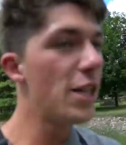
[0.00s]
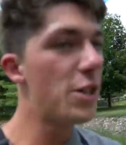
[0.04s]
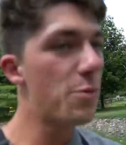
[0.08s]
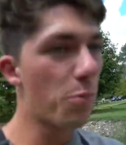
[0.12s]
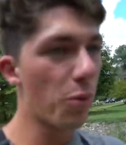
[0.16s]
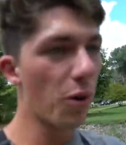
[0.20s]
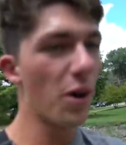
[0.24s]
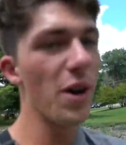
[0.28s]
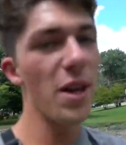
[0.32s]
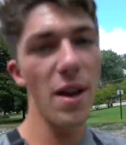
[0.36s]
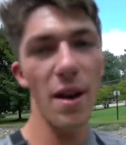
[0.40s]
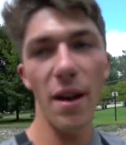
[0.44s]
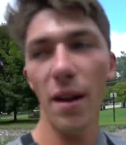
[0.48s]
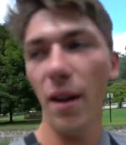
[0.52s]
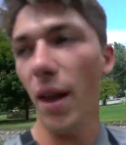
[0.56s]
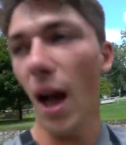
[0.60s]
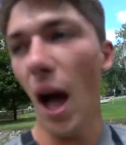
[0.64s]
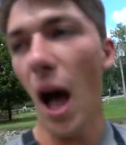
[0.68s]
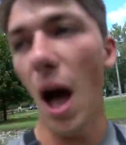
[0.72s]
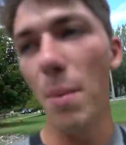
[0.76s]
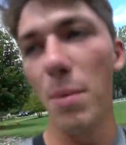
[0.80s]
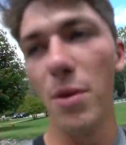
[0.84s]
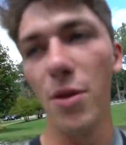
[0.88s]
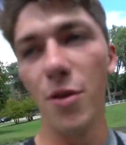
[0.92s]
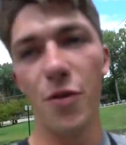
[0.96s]
It's pretty
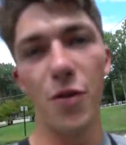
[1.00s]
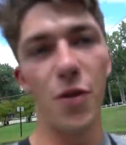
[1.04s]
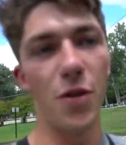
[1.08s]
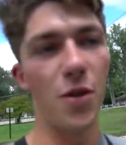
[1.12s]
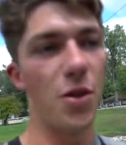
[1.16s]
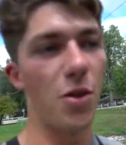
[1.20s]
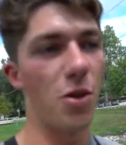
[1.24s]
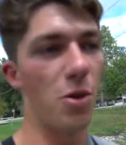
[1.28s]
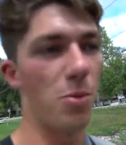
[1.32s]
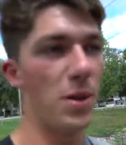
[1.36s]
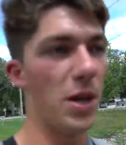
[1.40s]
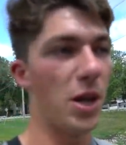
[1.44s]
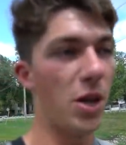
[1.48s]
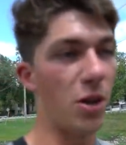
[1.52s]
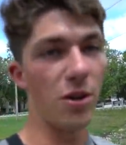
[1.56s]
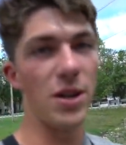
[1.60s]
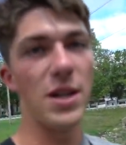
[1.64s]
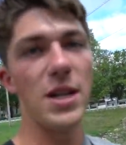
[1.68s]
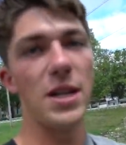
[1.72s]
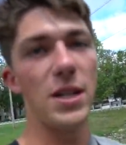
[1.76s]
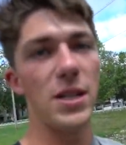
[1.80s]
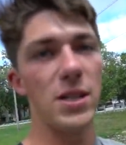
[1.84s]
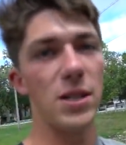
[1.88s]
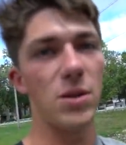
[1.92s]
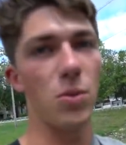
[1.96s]
uncommon for there to be
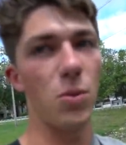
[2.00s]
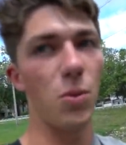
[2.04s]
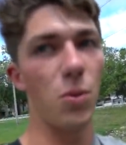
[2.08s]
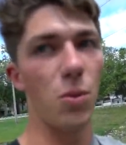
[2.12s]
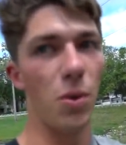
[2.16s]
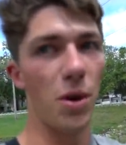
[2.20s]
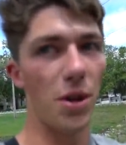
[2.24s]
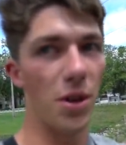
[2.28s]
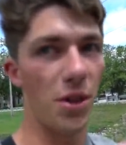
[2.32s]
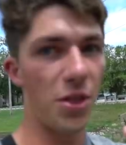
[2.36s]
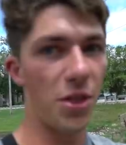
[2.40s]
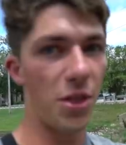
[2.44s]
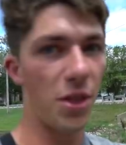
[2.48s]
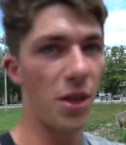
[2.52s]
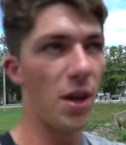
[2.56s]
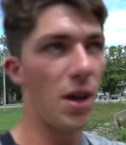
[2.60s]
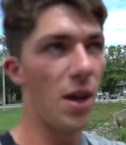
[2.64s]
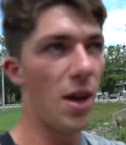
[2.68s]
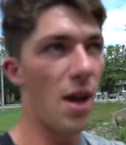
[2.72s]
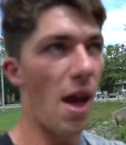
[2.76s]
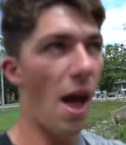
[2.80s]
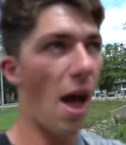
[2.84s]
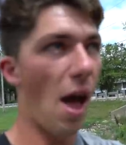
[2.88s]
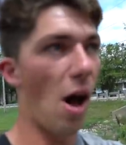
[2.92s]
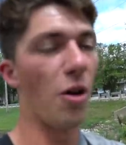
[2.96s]
creeks with
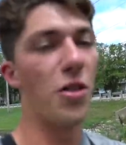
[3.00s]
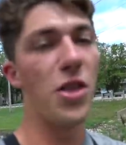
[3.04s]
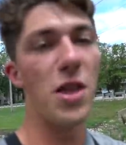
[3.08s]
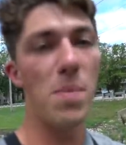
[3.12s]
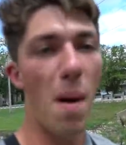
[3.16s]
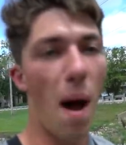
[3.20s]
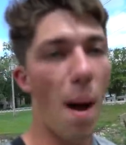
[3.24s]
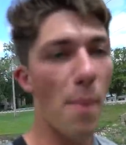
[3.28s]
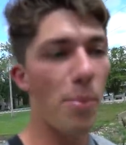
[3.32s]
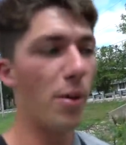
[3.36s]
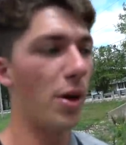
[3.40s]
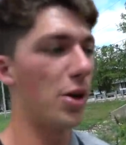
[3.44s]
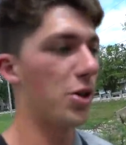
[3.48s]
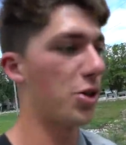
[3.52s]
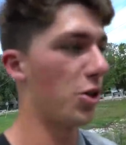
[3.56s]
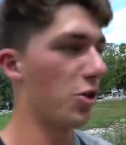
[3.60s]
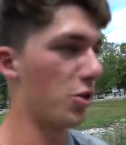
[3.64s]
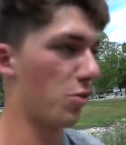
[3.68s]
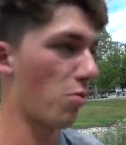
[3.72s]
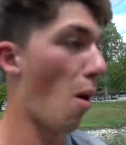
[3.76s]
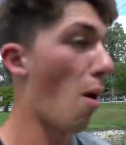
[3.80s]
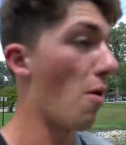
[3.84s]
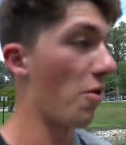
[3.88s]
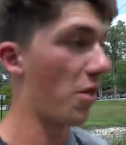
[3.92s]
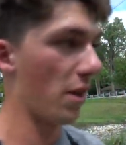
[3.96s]
a healthy population of
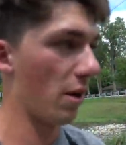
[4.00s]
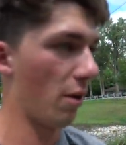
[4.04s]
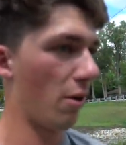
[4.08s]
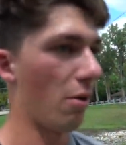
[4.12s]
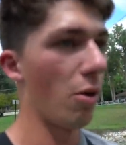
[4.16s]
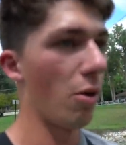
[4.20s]
smallmouth in